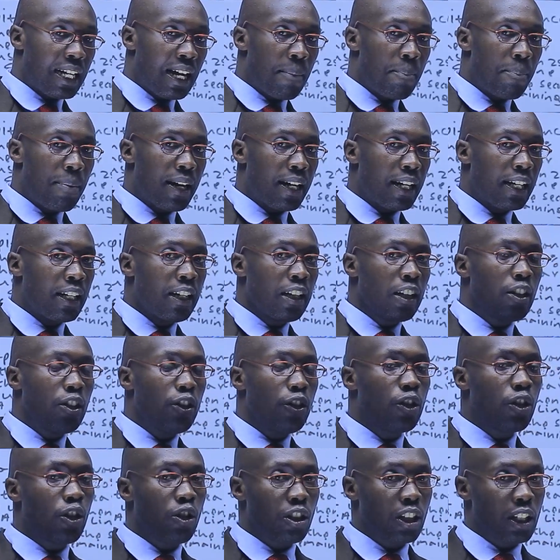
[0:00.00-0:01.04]
company,
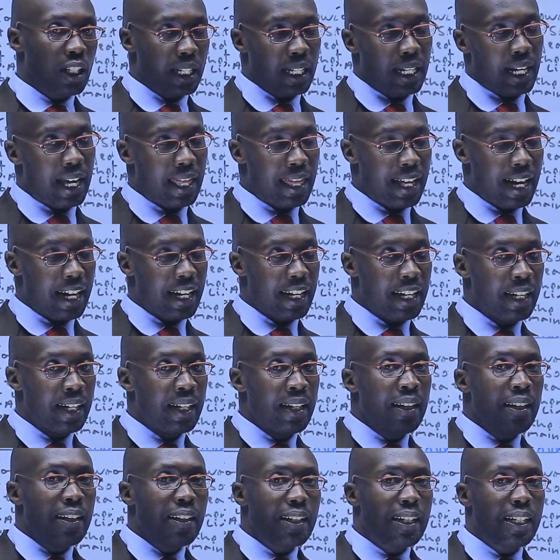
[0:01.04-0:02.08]
don't take a third.
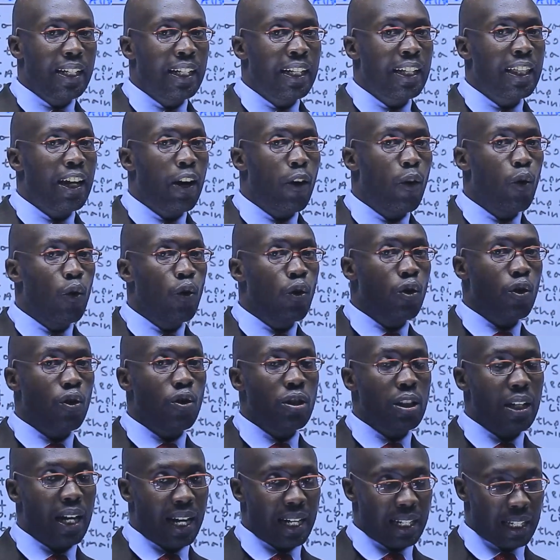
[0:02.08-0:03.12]
Take the whole
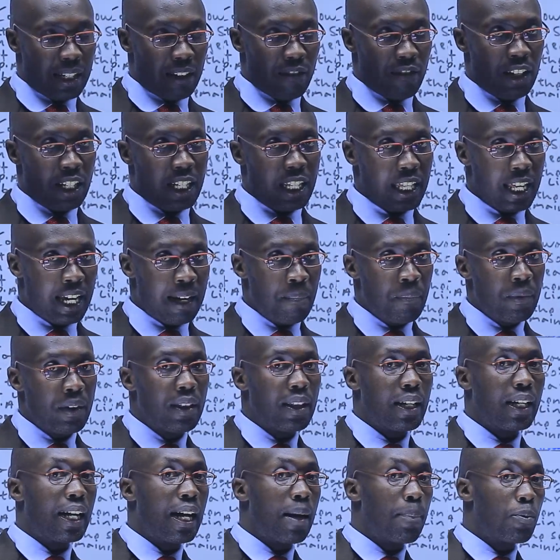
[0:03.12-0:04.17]
cost and give it
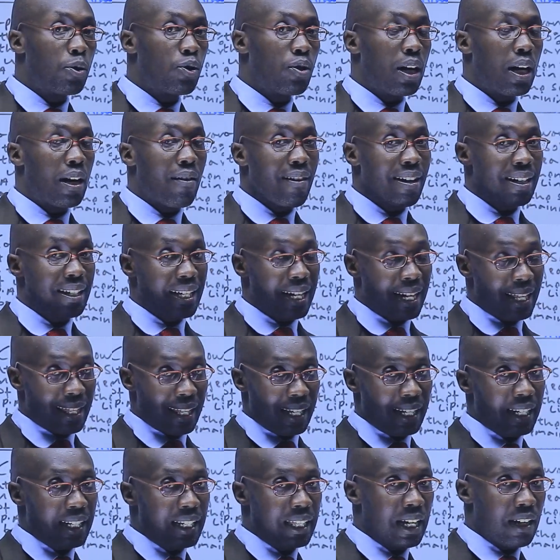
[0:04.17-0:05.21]
the capital allowance at
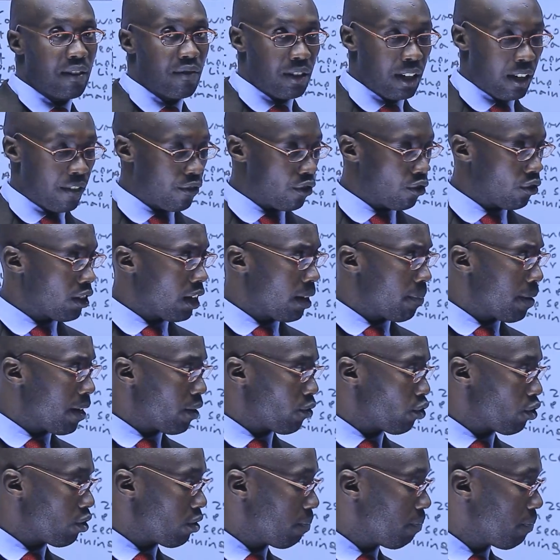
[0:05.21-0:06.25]
the rate that we have talked
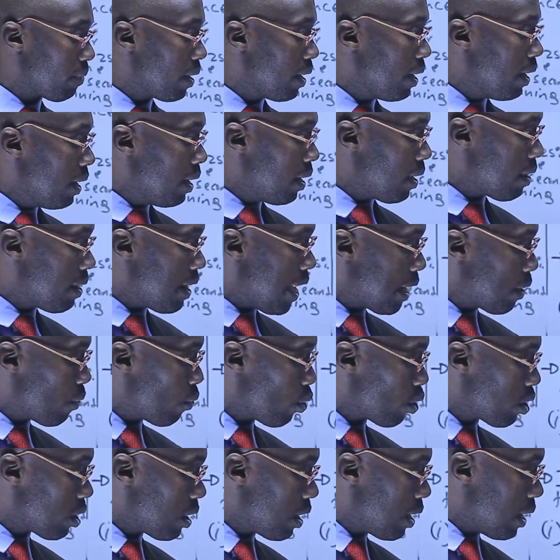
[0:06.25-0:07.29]
about. That
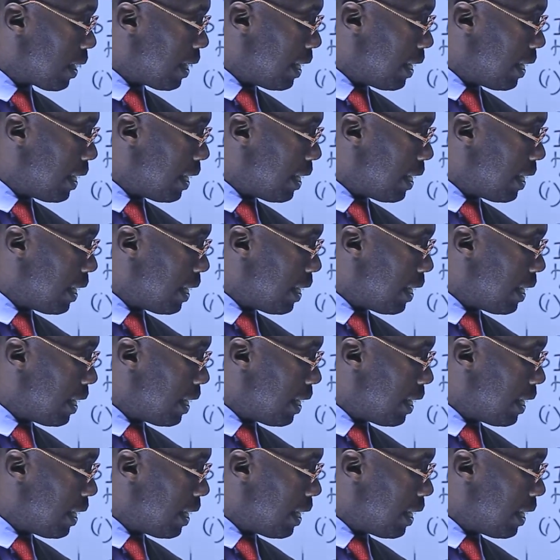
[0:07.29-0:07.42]
was an